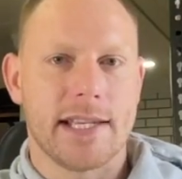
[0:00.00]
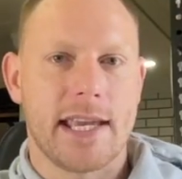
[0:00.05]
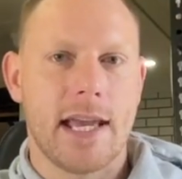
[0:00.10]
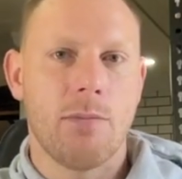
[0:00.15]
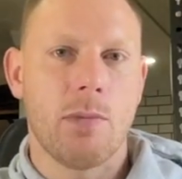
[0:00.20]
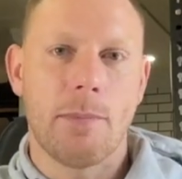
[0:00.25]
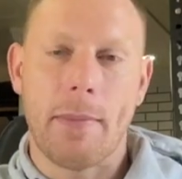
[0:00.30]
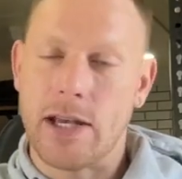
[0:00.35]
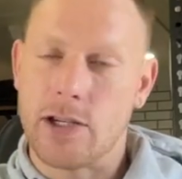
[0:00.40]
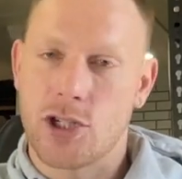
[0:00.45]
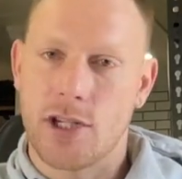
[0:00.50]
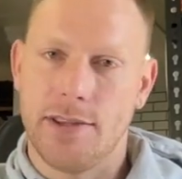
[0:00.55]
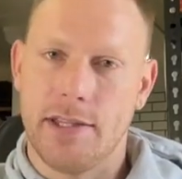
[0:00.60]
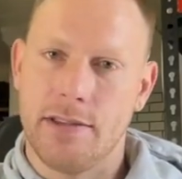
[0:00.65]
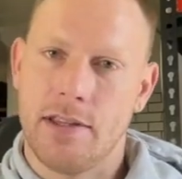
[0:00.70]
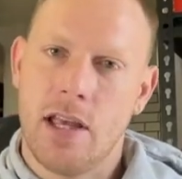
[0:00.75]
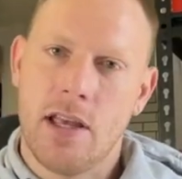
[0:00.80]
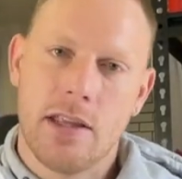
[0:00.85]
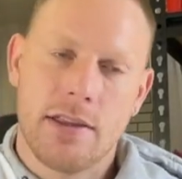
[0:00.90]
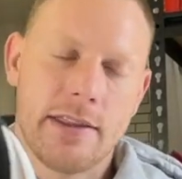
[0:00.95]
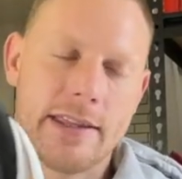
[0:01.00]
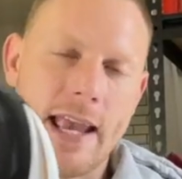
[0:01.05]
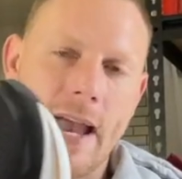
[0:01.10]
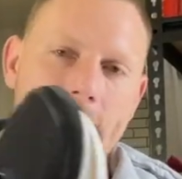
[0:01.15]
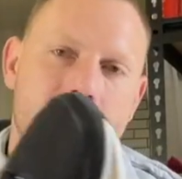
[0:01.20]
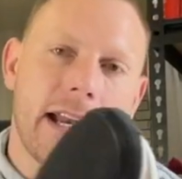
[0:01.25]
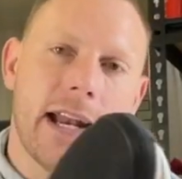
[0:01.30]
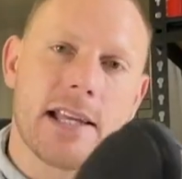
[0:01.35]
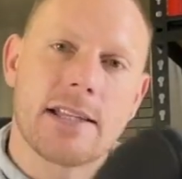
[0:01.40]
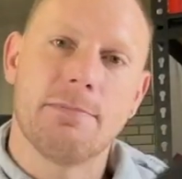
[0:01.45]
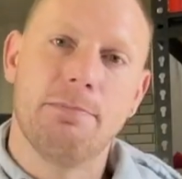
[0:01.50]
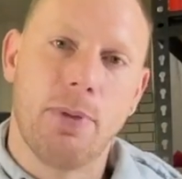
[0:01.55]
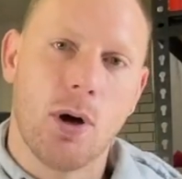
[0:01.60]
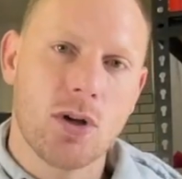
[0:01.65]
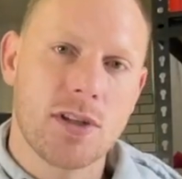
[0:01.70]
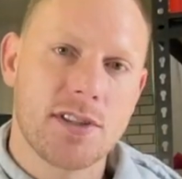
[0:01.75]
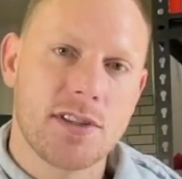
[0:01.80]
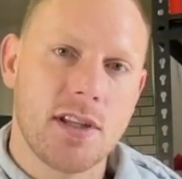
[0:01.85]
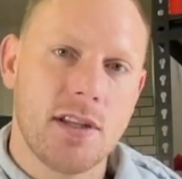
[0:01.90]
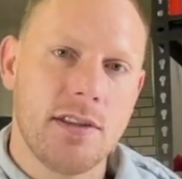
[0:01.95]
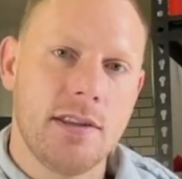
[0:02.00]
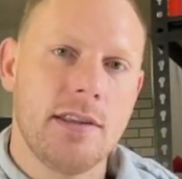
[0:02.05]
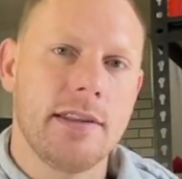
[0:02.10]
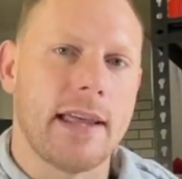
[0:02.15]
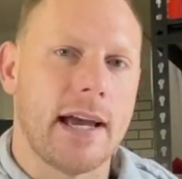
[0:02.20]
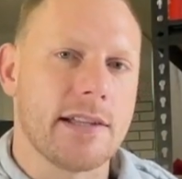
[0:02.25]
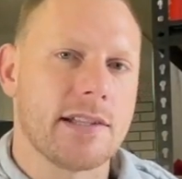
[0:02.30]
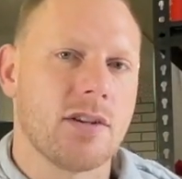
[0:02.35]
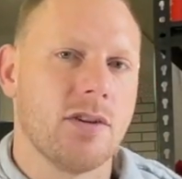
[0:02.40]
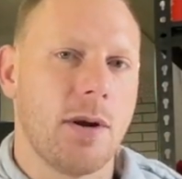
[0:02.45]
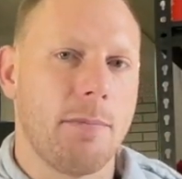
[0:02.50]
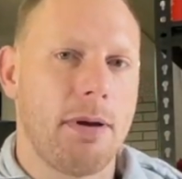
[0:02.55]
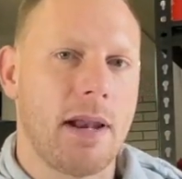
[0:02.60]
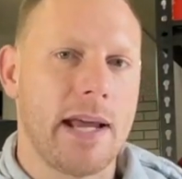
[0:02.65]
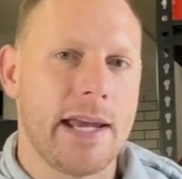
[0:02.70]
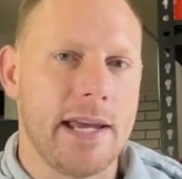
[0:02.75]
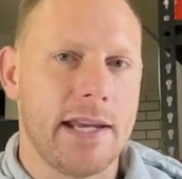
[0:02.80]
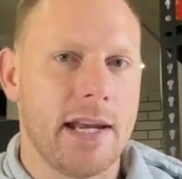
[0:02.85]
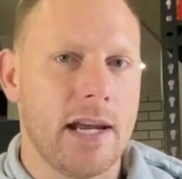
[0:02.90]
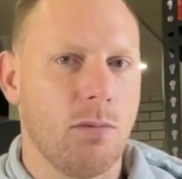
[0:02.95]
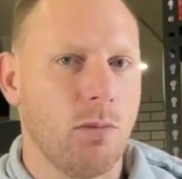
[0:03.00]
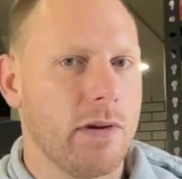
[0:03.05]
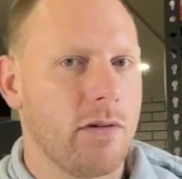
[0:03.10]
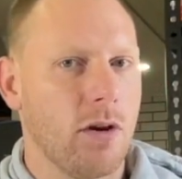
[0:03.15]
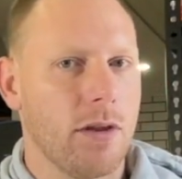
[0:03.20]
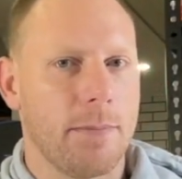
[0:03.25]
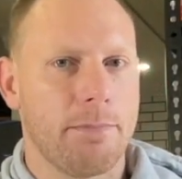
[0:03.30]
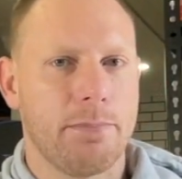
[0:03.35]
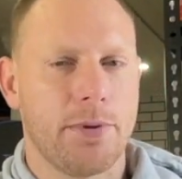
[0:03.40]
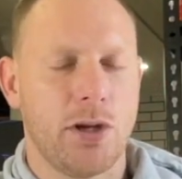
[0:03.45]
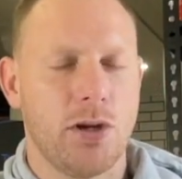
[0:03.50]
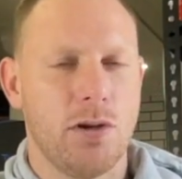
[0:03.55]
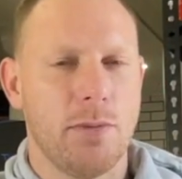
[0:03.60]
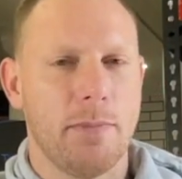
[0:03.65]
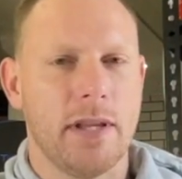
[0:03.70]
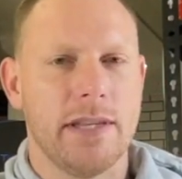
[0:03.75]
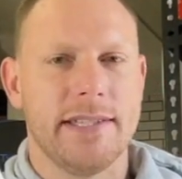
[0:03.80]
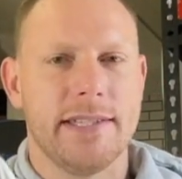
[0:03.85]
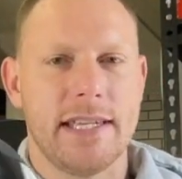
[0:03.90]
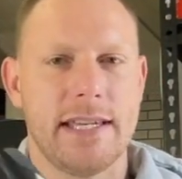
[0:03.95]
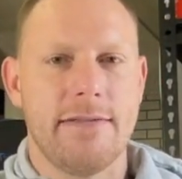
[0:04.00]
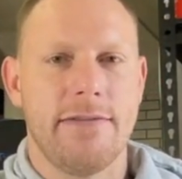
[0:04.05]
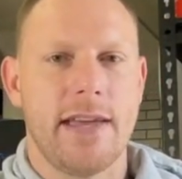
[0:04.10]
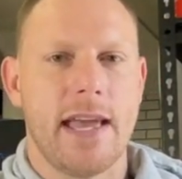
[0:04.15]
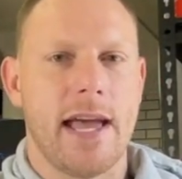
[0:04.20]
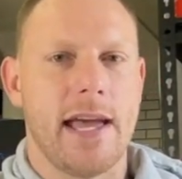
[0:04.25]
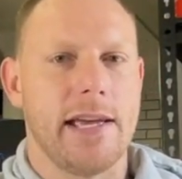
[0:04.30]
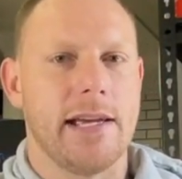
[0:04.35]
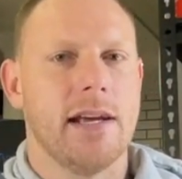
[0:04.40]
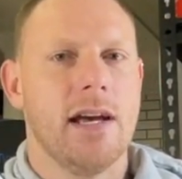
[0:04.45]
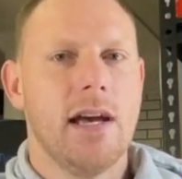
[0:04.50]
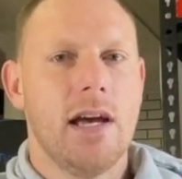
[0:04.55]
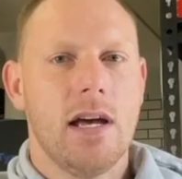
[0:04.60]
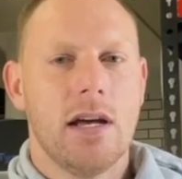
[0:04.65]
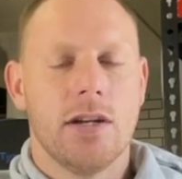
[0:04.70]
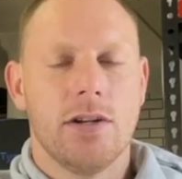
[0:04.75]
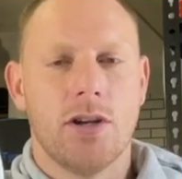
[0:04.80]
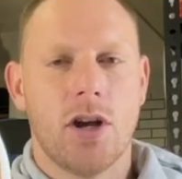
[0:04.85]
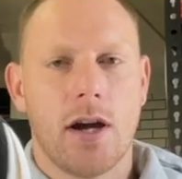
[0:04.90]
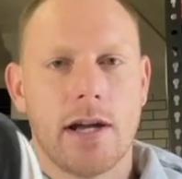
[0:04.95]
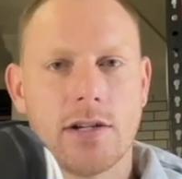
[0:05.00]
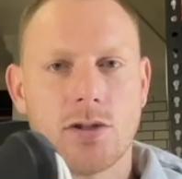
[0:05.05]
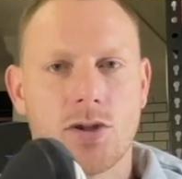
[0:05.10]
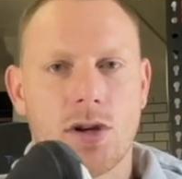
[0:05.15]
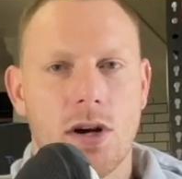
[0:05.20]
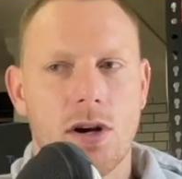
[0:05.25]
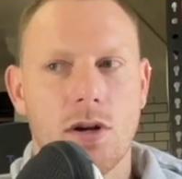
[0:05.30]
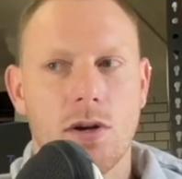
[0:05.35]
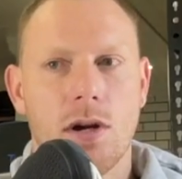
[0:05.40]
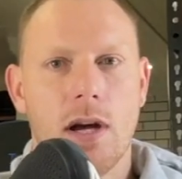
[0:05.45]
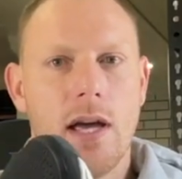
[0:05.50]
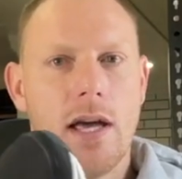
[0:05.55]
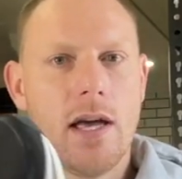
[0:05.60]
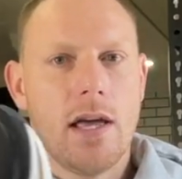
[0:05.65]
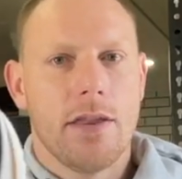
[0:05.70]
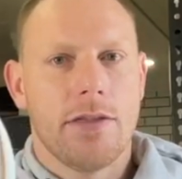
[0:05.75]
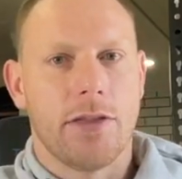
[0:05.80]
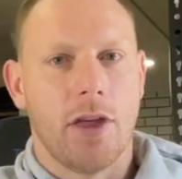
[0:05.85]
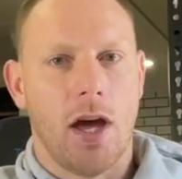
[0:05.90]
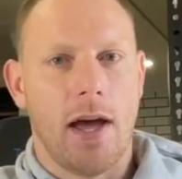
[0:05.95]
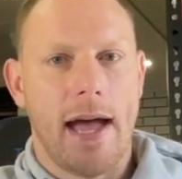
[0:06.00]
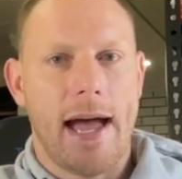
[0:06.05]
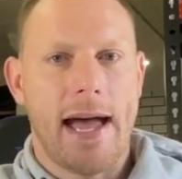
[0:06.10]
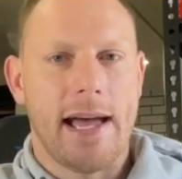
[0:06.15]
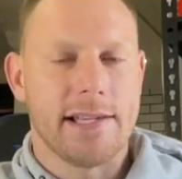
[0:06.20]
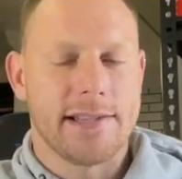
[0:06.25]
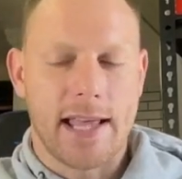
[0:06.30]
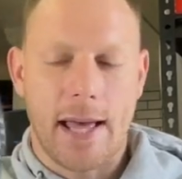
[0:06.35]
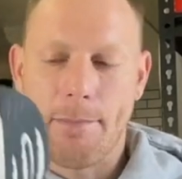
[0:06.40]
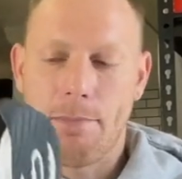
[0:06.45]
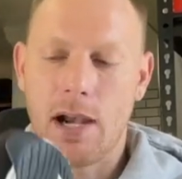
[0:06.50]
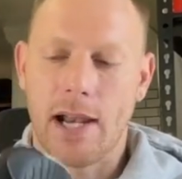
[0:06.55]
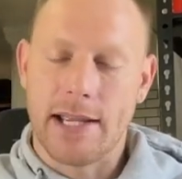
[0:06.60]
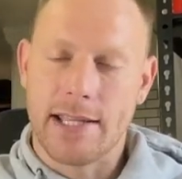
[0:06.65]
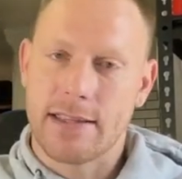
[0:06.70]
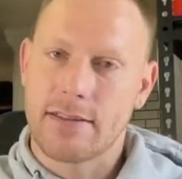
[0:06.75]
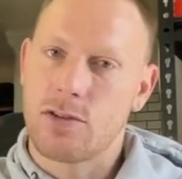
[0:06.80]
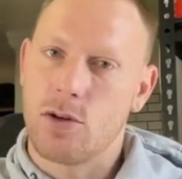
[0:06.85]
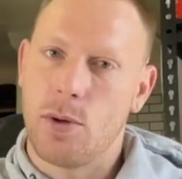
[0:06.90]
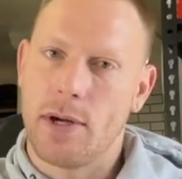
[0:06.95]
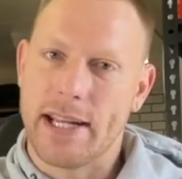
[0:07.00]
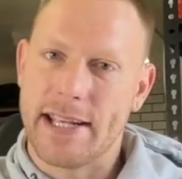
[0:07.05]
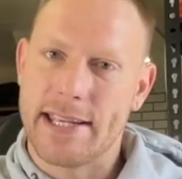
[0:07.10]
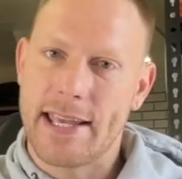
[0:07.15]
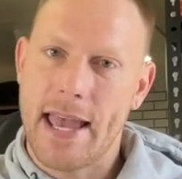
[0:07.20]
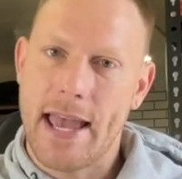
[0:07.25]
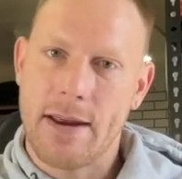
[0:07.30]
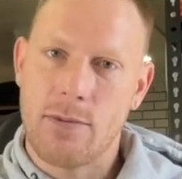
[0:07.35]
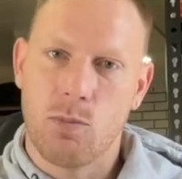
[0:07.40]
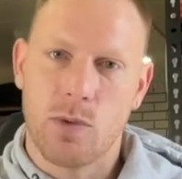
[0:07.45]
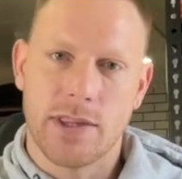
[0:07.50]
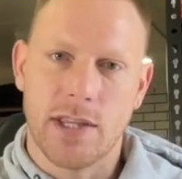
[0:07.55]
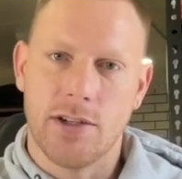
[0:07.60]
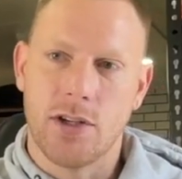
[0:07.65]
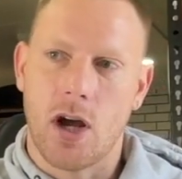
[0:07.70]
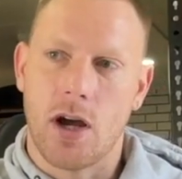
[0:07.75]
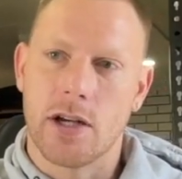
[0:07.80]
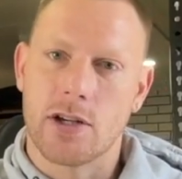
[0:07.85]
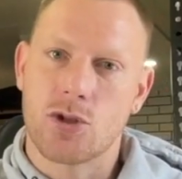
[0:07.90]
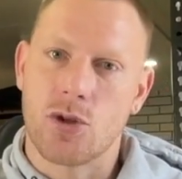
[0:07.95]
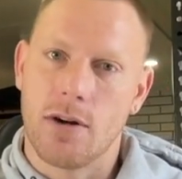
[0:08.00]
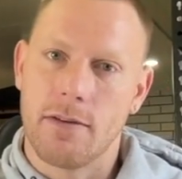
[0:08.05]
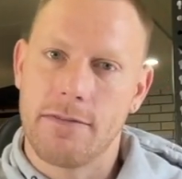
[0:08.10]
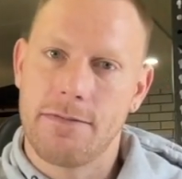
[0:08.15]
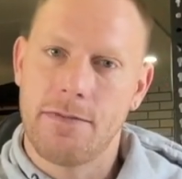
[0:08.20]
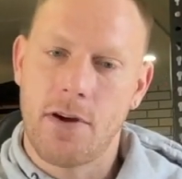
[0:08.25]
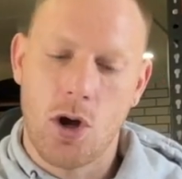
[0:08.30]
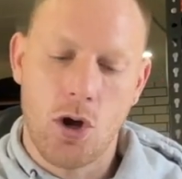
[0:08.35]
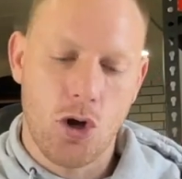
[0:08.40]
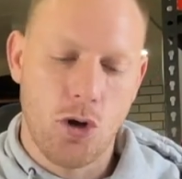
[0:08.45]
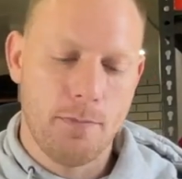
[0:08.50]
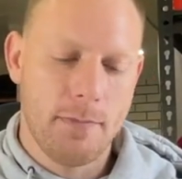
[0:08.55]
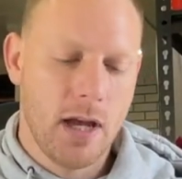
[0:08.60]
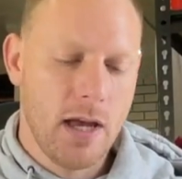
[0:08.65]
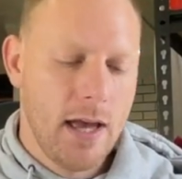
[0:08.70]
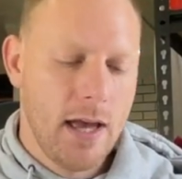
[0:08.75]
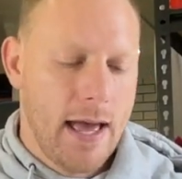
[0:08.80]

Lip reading: Again, we mentioned the Adidas Boston, that's got a plate in it. We've got the Puma Deviate Nitro that has that plate through it again with the Nitro foam.